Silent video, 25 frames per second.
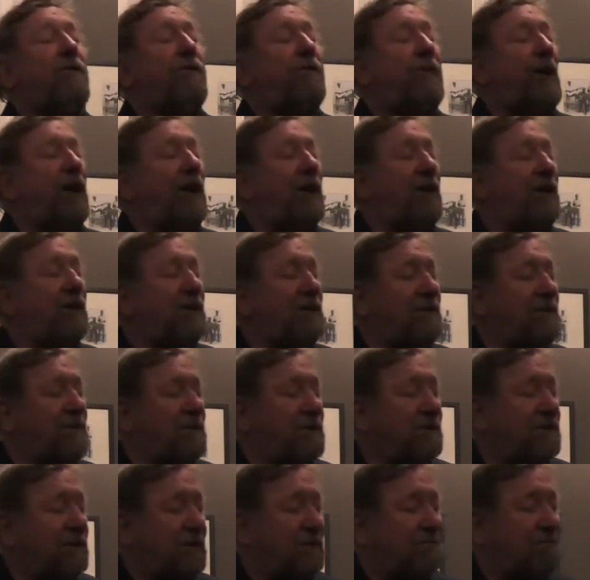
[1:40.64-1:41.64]

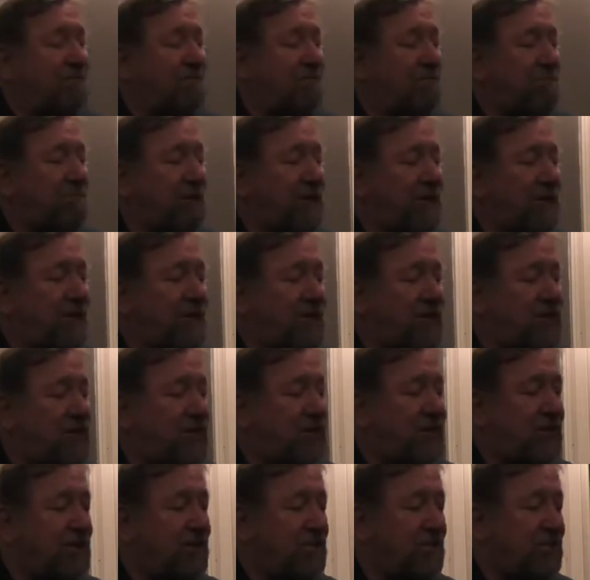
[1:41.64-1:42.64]
follow in
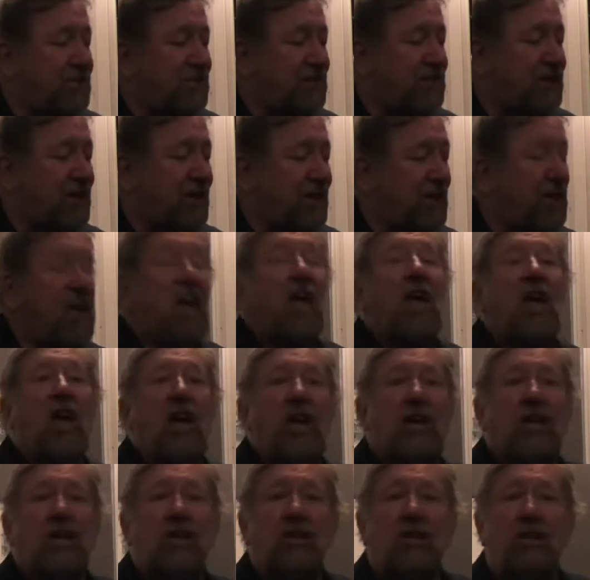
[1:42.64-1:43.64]
pursuit, sir.
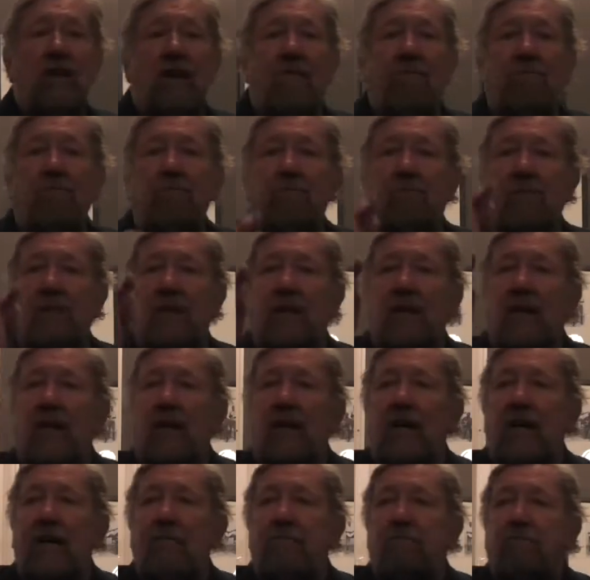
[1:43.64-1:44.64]
He nimbly
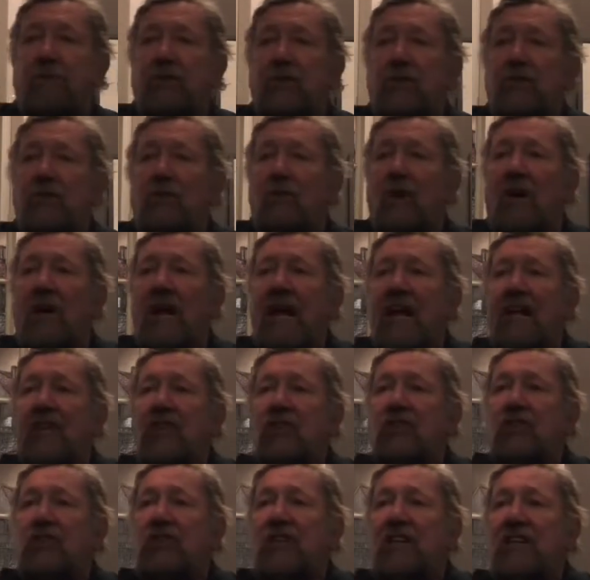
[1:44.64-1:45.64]
leaps one
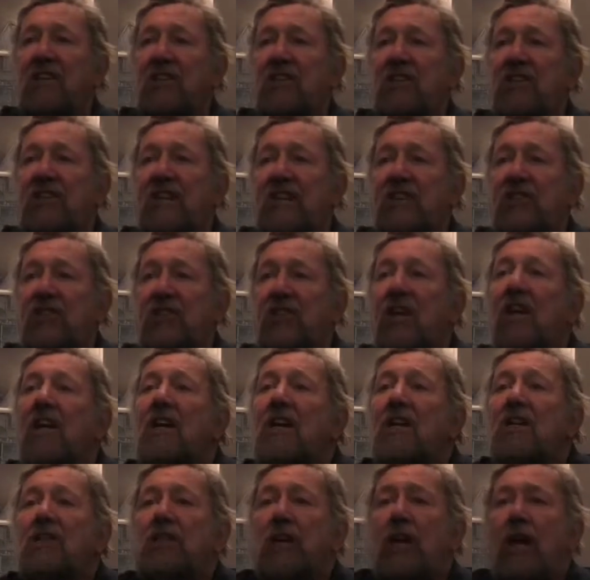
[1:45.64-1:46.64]
edge and ditch.
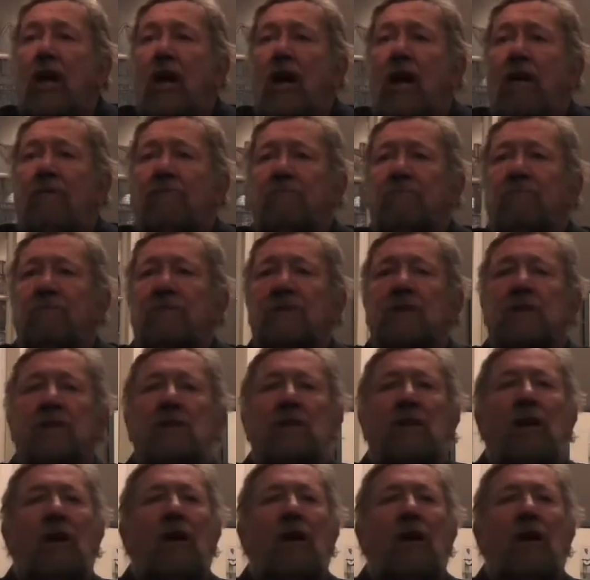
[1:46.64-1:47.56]
To him there